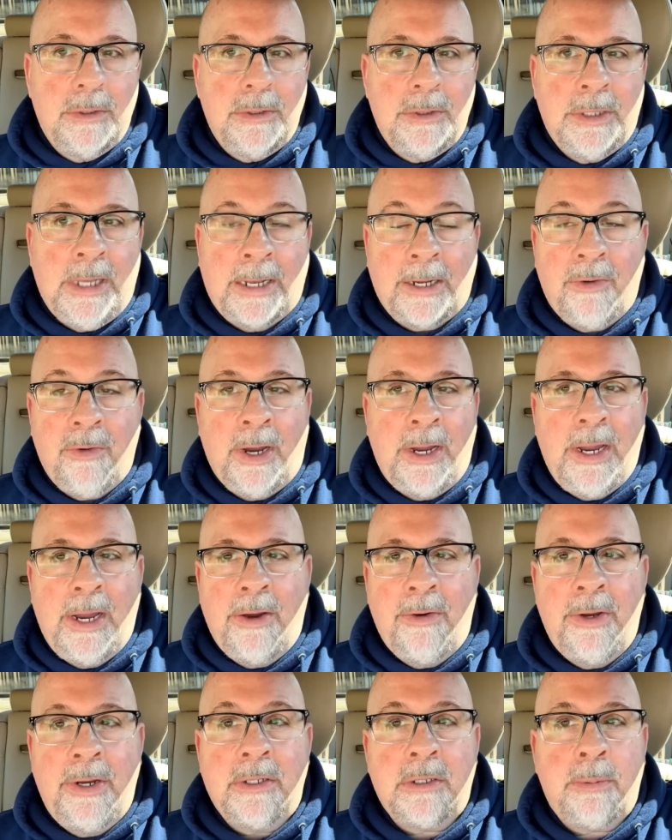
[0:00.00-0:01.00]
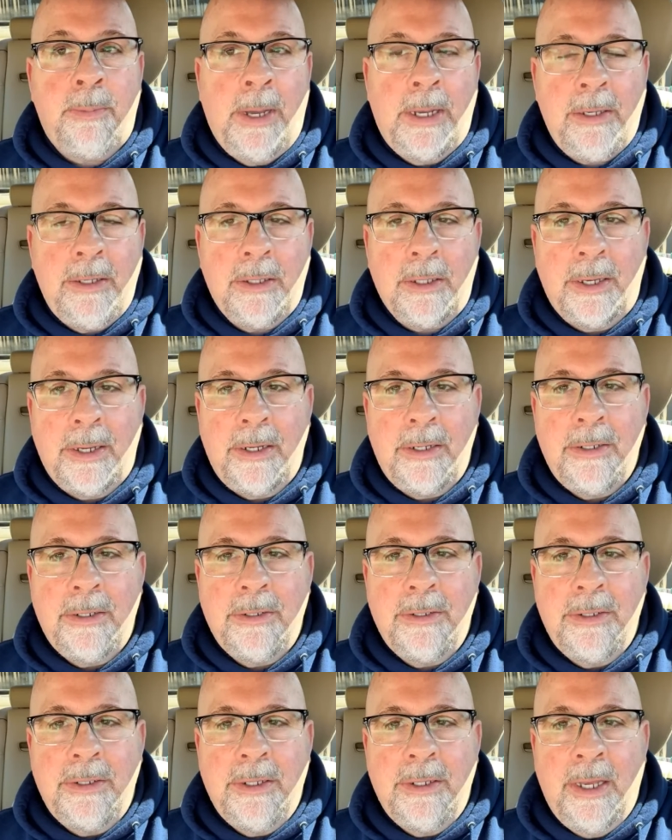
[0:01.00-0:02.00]
that gray area to speculate.
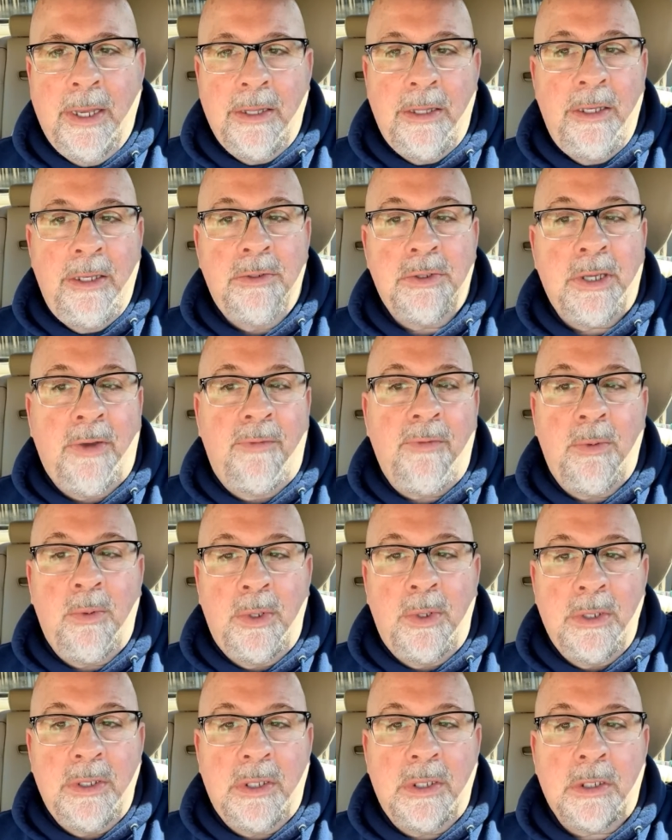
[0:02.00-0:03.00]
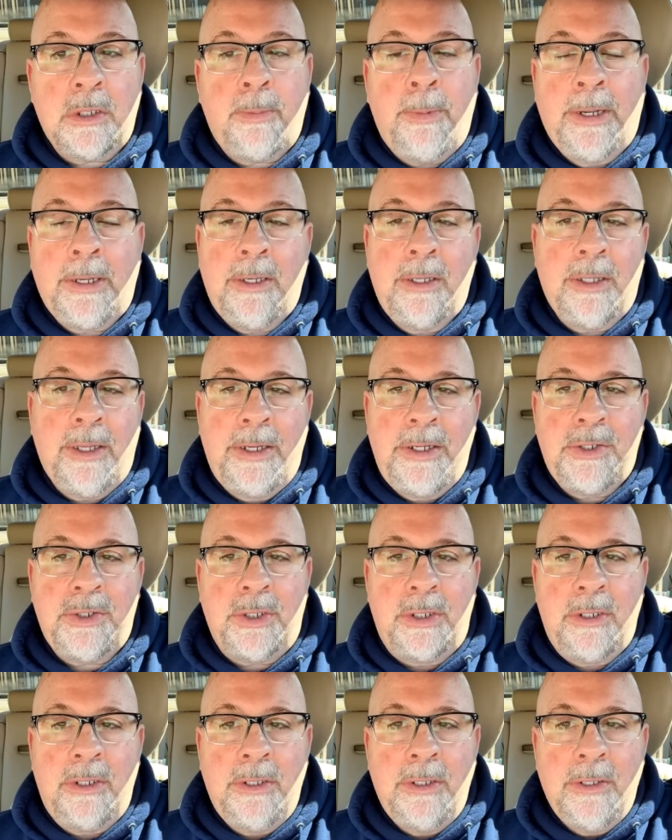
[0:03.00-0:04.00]
It leaves everyone to
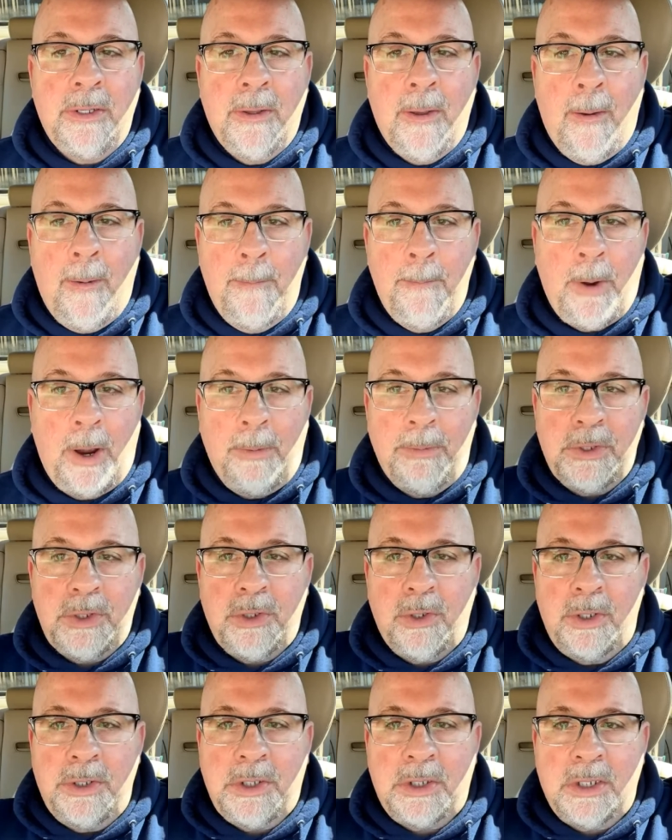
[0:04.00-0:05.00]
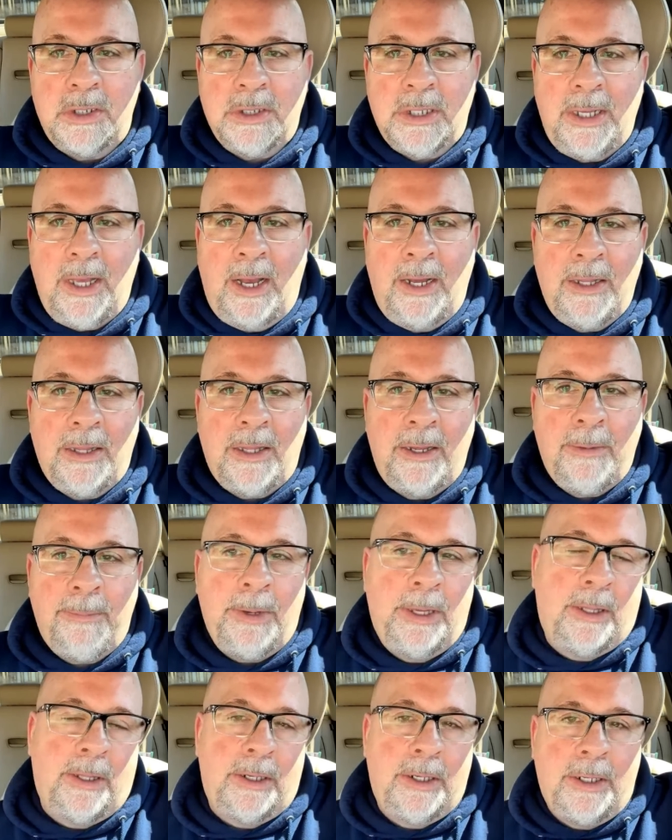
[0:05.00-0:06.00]
speculation. And Barbara George says, I like
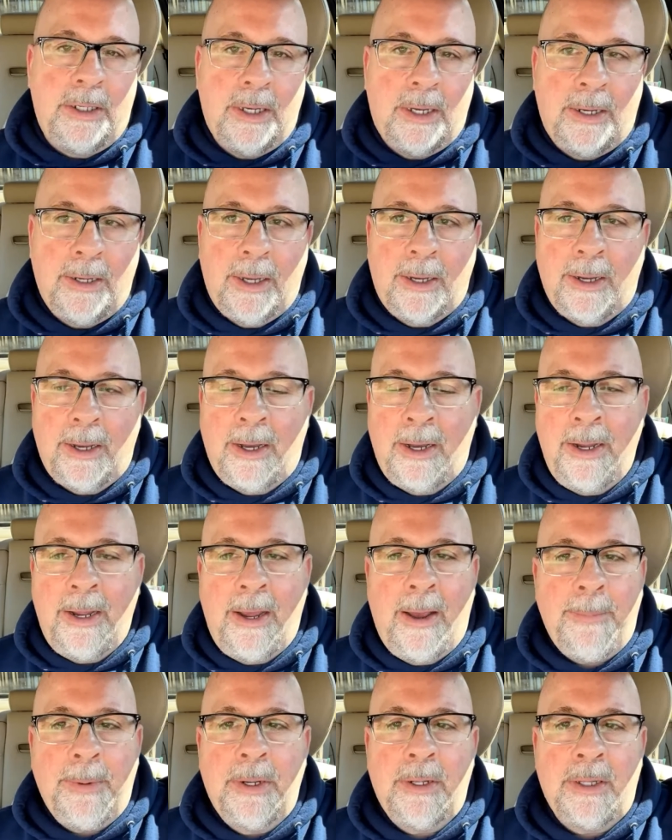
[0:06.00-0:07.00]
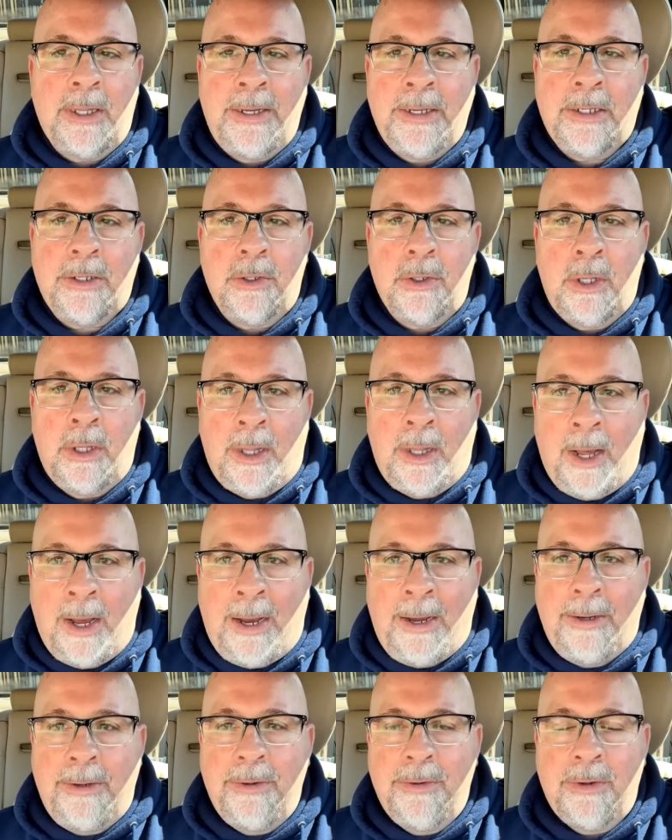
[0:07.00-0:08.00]
Melanie. I happen to like her a
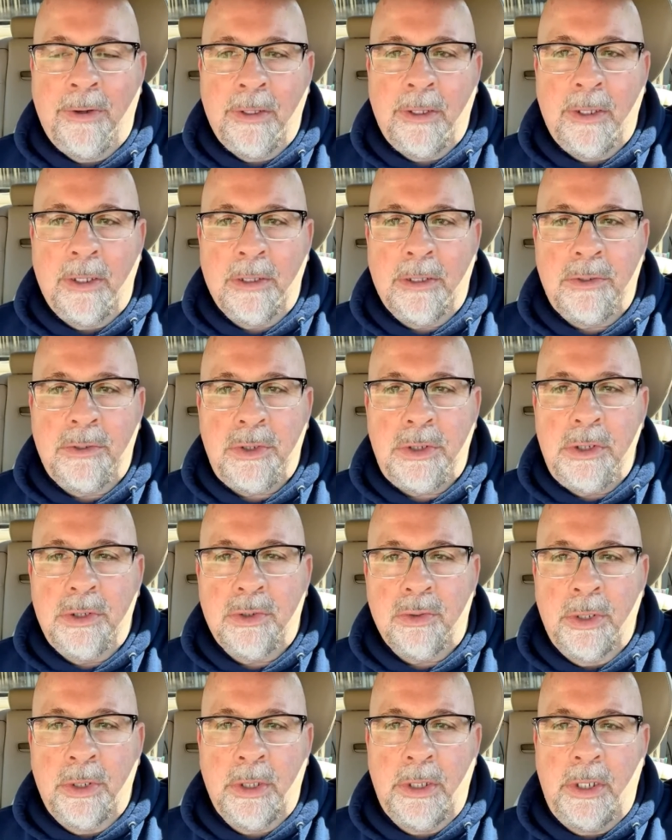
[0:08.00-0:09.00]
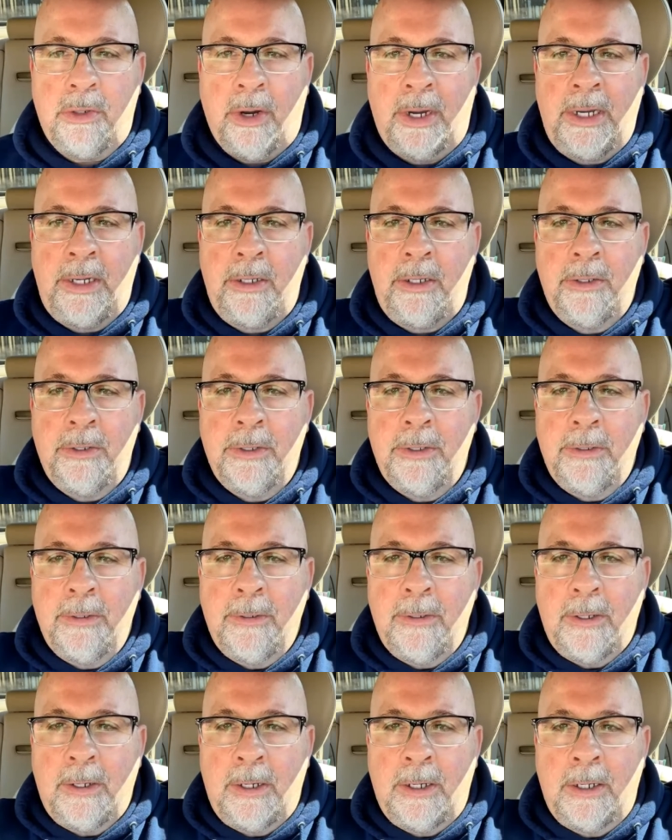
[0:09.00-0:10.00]
lot. I think that she's really great
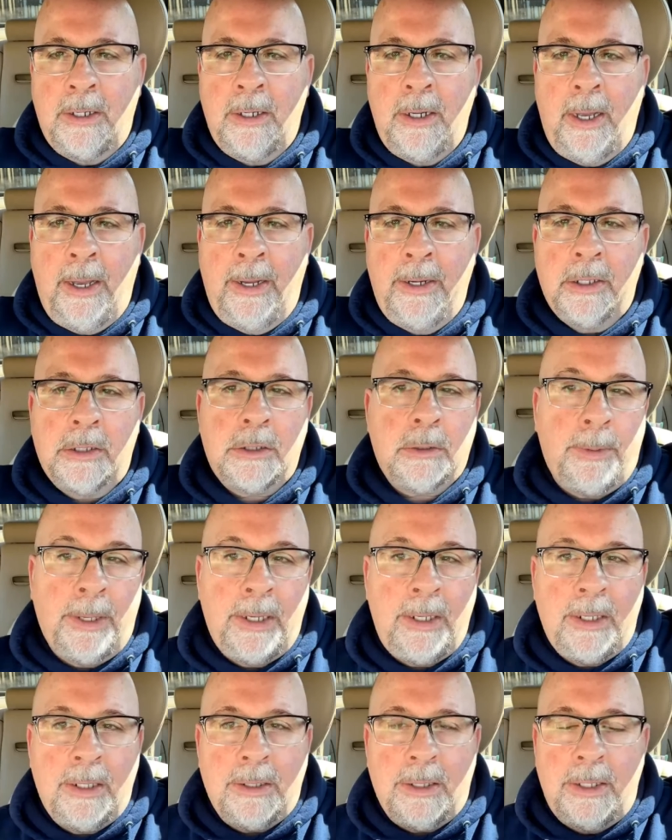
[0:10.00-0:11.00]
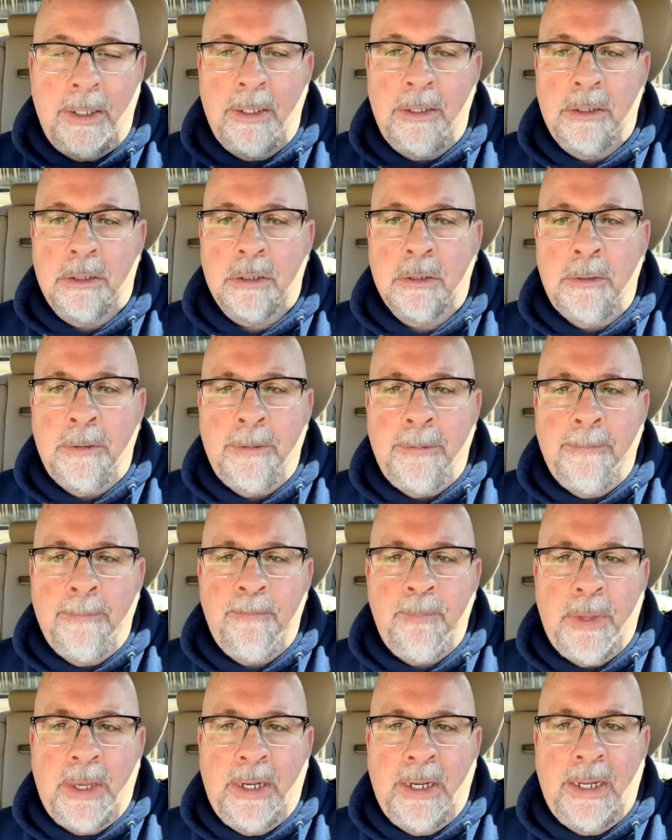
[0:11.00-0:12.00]
at explaining things.
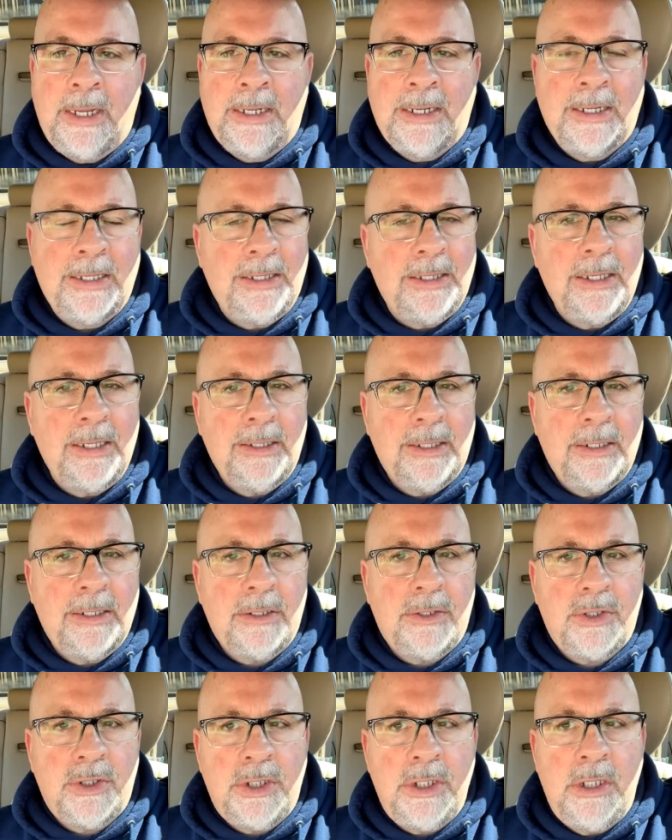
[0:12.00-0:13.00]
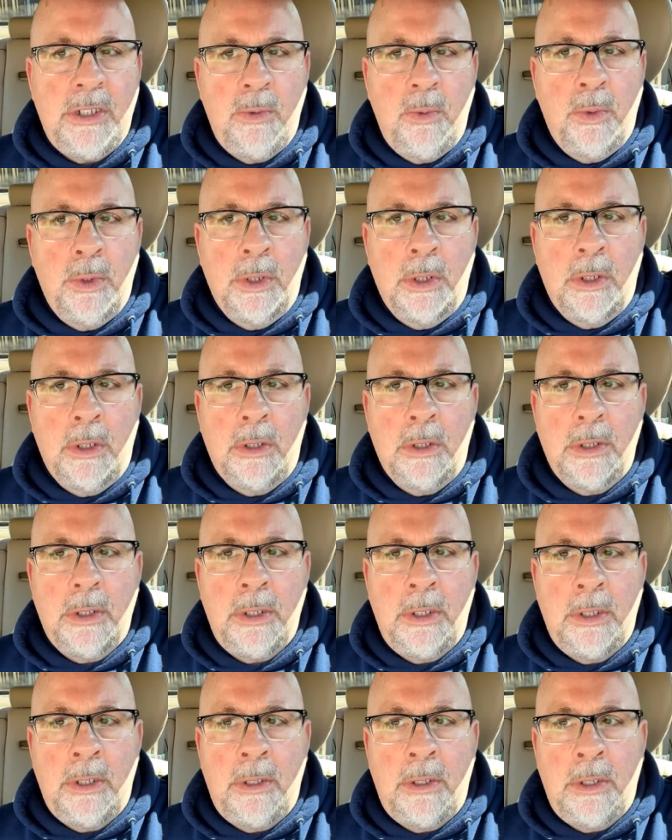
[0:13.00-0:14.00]
And I think that she will,
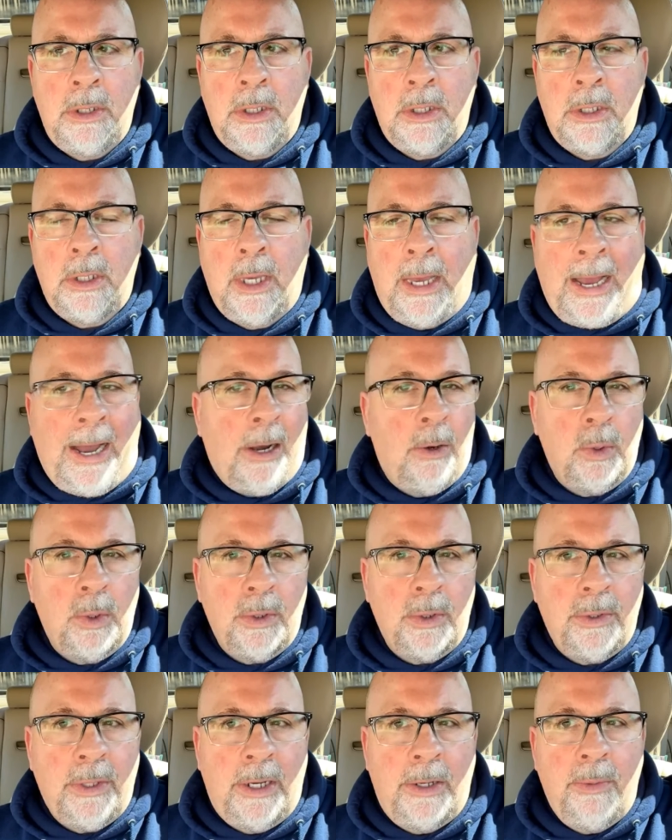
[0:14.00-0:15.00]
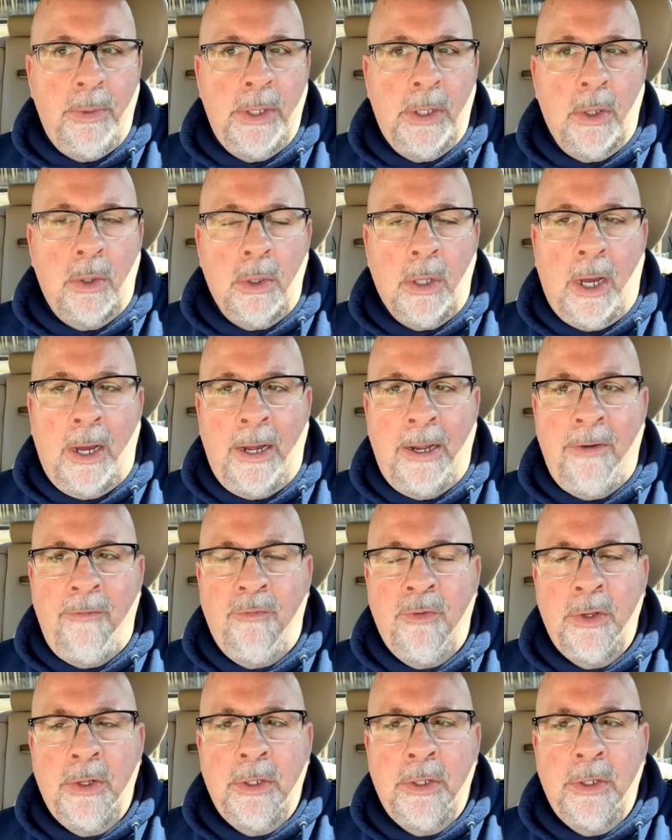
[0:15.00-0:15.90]
in the hour that we go live,